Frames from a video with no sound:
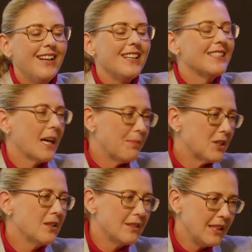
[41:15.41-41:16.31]
There's
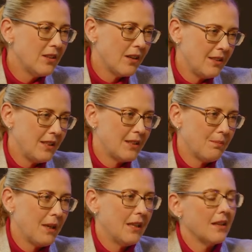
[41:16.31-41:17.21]
absolutely no need to
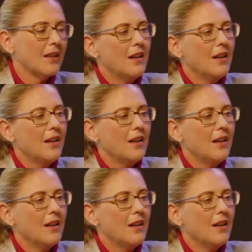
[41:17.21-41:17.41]
panic.